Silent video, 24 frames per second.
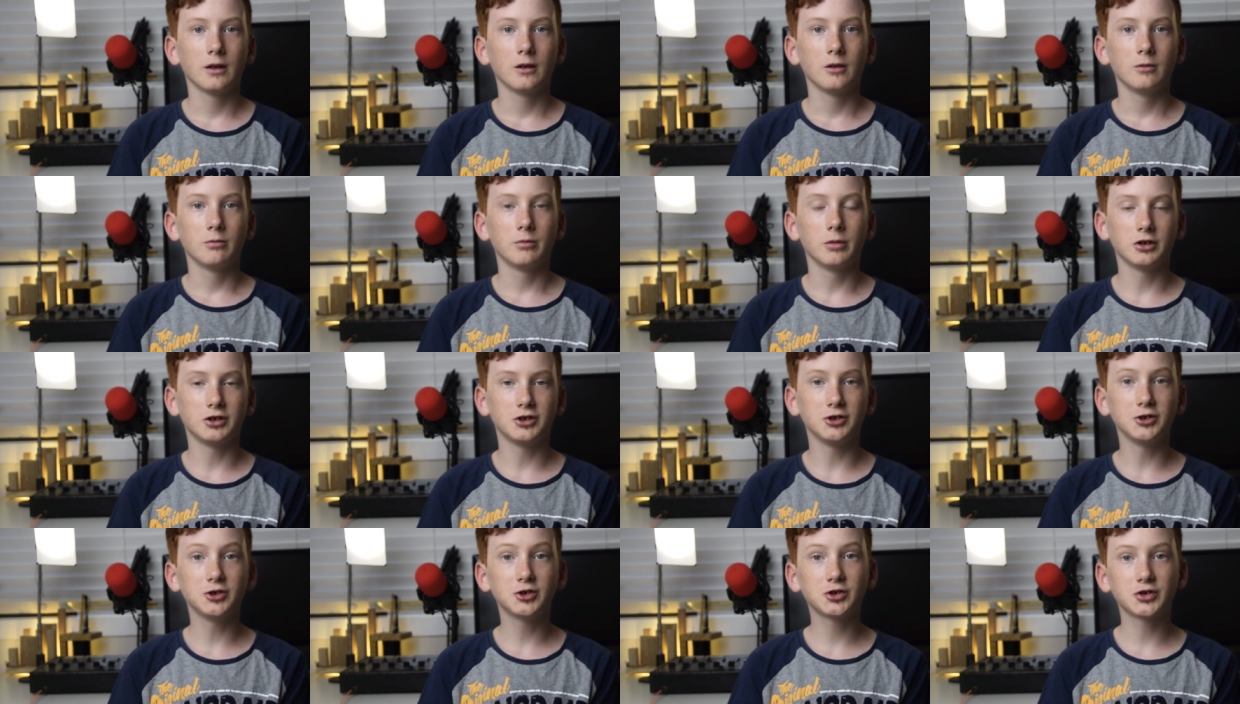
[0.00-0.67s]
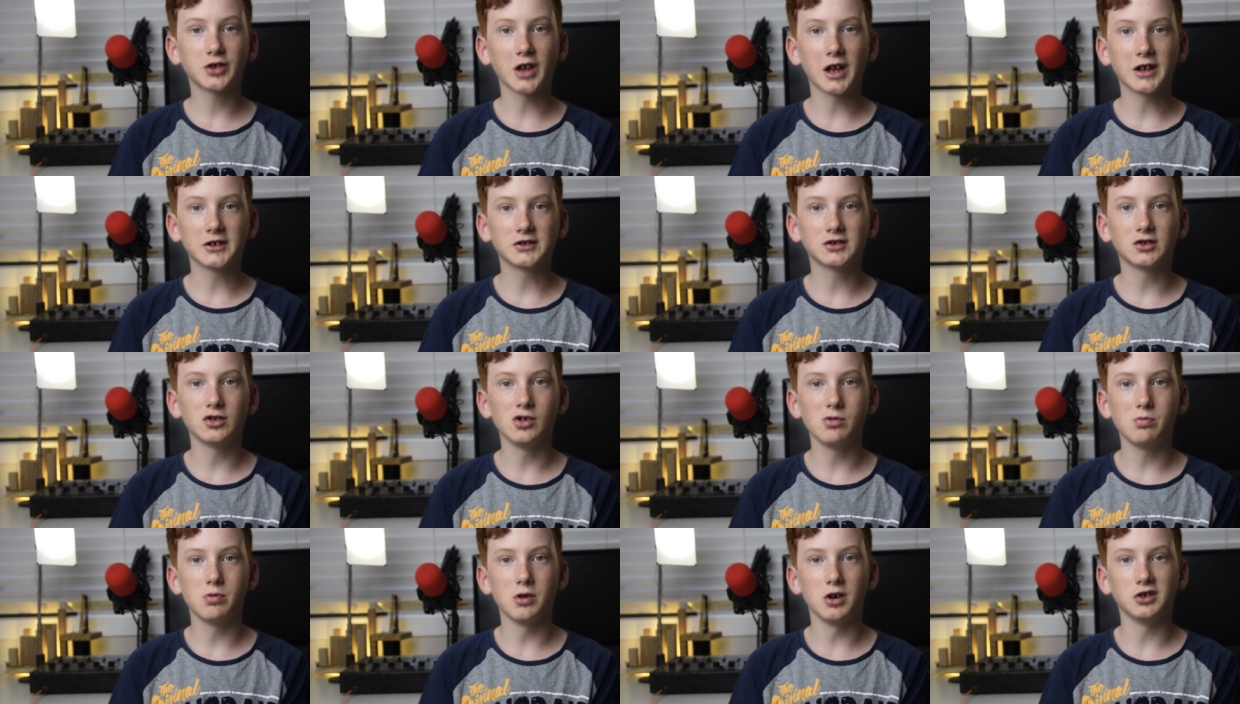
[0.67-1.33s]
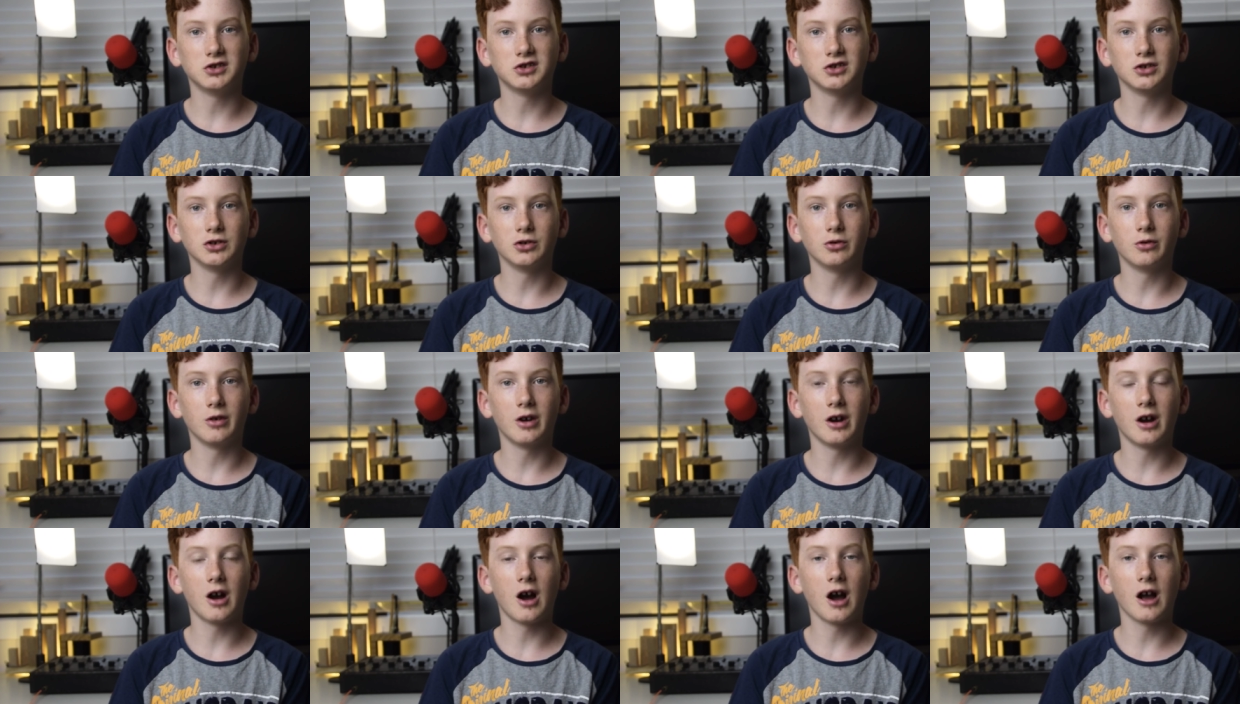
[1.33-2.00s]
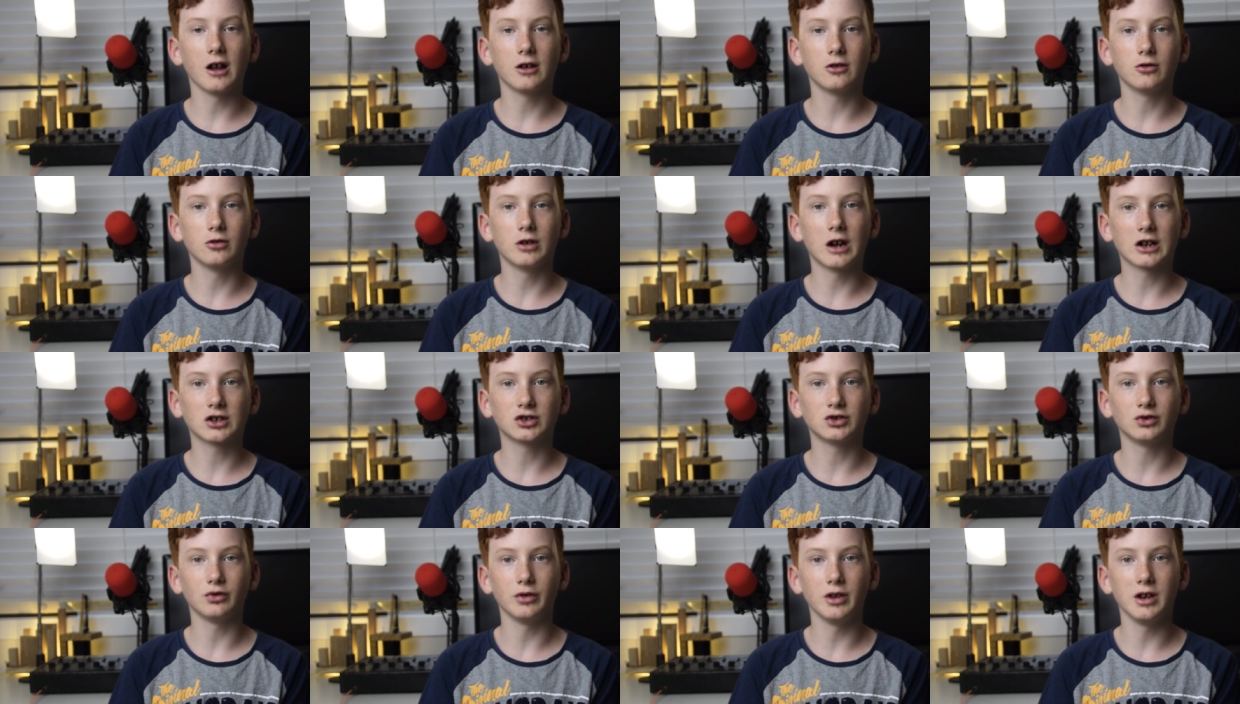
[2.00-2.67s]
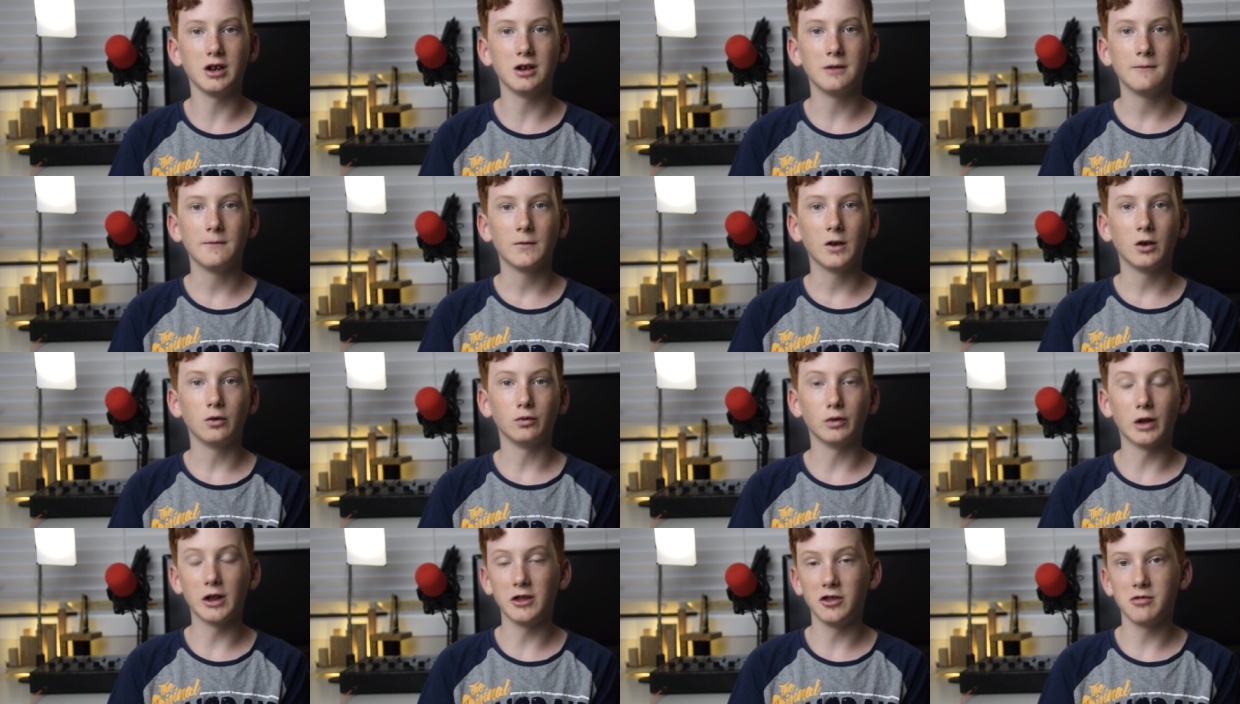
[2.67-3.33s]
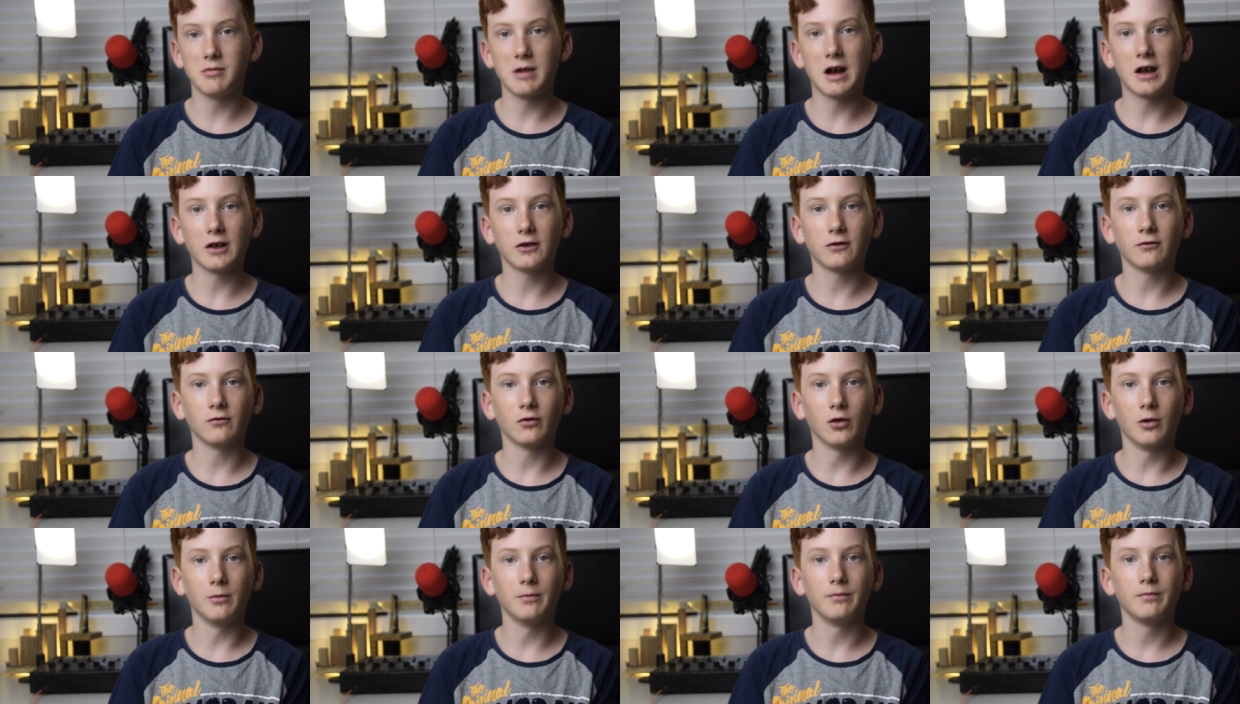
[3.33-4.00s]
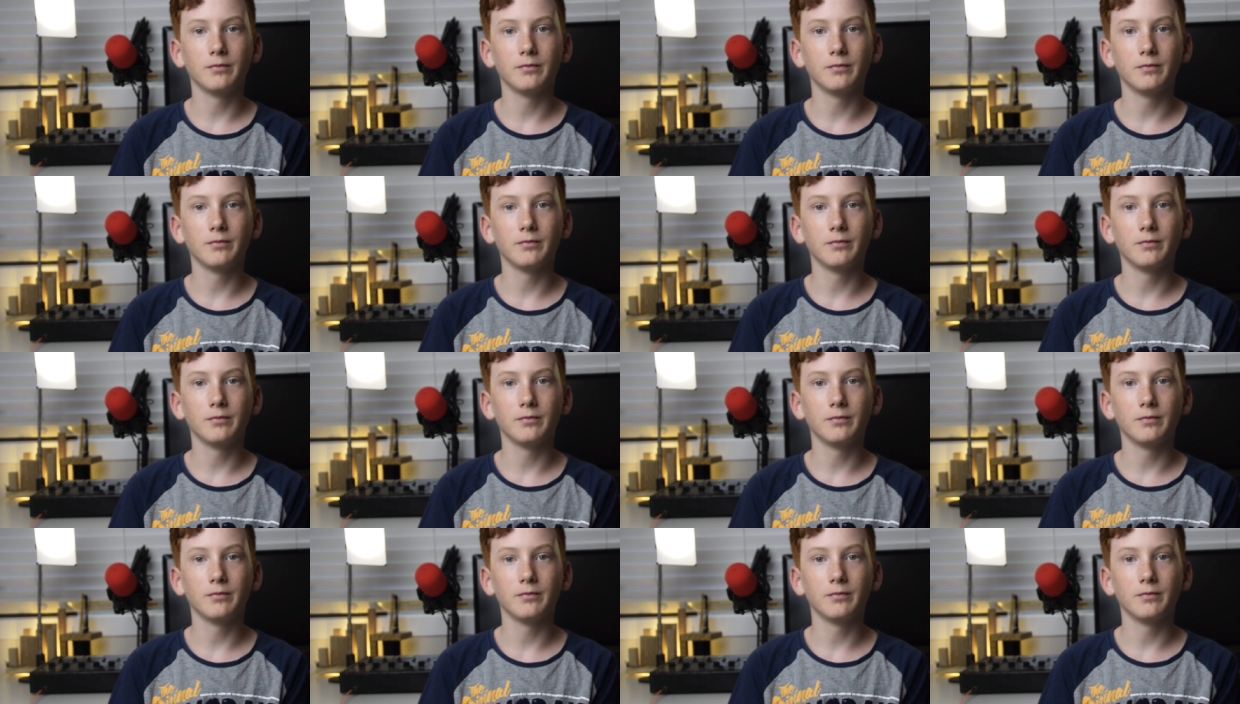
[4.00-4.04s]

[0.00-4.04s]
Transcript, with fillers: but huge thanks to the person who I could actually lend the mouse from.